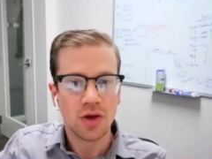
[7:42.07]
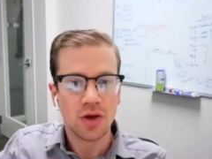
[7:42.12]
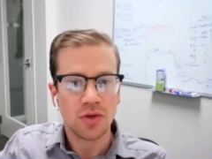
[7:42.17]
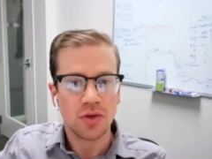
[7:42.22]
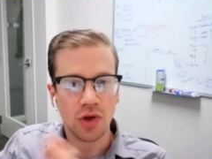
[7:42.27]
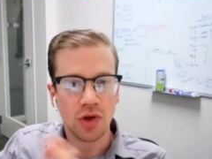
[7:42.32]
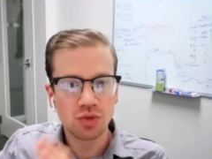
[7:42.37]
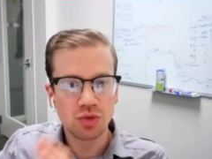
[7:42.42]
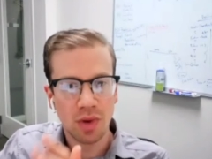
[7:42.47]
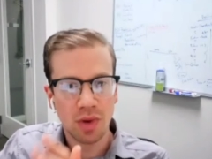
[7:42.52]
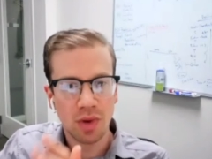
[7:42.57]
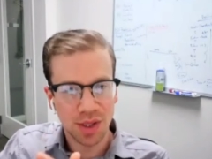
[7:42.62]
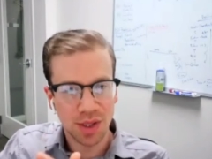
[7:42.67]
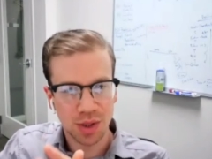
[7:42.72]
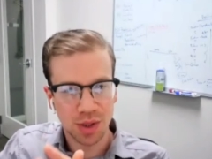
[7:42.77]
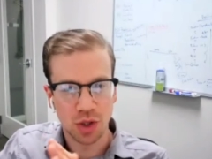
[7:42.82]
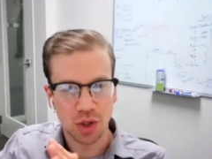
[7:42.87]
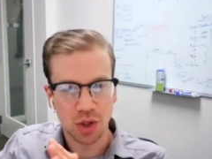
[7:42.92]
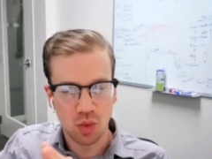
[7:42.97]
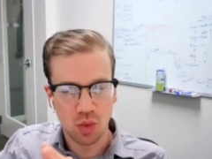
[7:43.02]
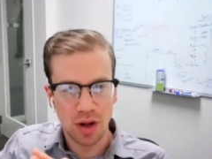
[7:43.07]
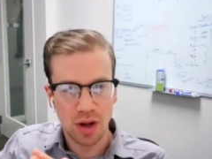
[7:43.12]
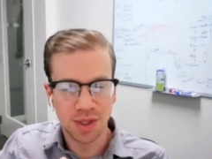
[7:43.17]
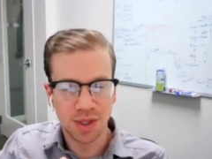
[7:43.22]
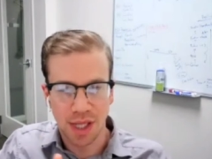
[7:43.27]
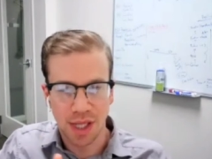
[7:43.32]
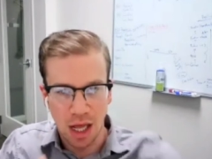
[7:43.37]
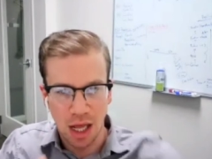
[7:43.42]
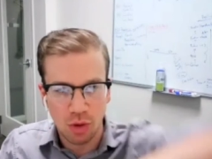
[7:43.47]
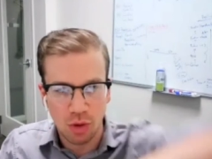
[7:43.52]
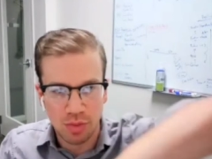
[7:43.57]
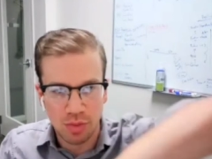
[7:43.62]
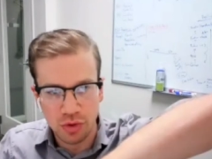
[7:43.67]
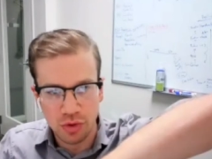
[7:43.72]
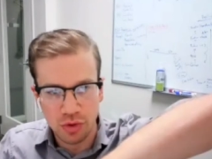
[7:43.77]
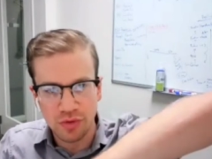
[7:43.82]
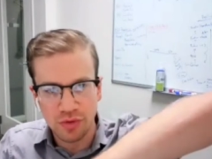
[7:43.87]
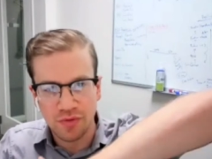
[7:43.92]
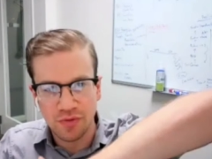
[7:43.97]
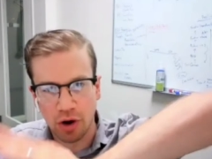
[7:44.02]
Those muscles are the ones that help
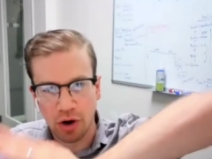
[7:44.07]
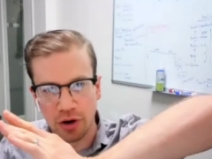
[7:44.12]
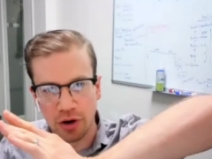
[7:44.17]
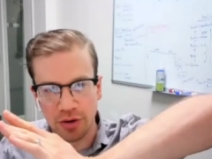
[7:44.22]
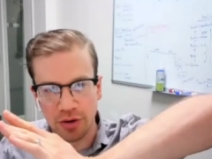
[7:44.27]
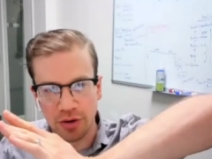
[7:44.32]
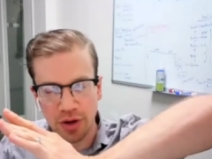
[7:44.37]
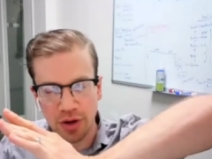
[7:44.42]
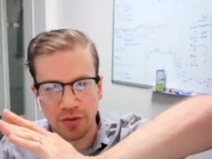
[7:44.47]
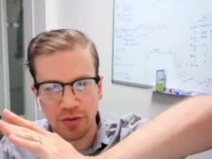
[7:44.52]
move our.